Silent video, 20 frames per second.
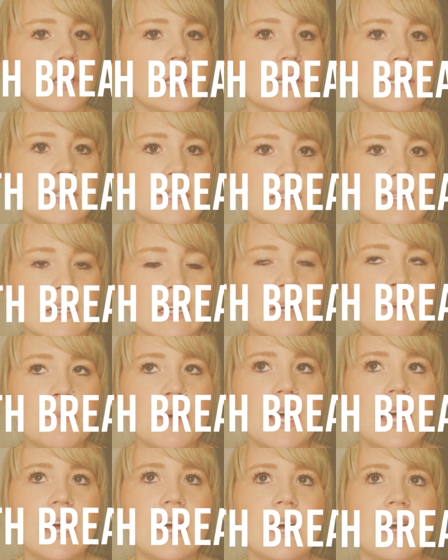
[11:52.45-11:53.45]
they sleep,
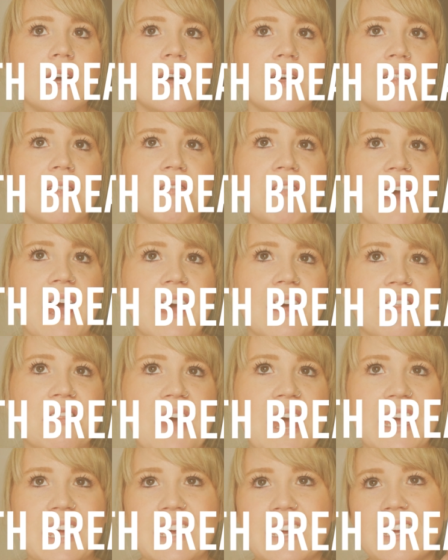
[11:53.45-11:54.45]

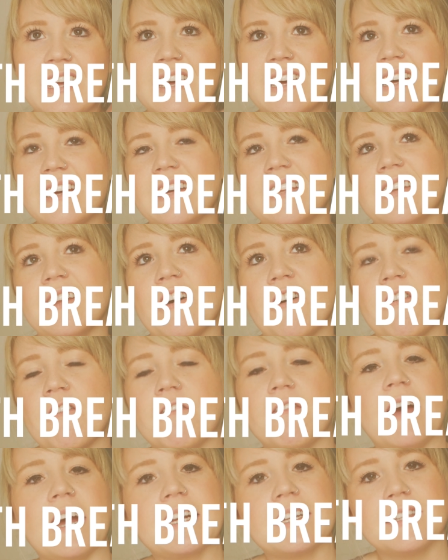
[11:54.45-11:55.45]
that can
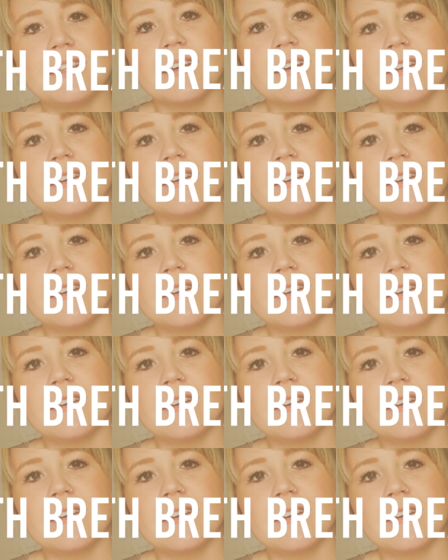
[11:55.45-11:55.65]
affect the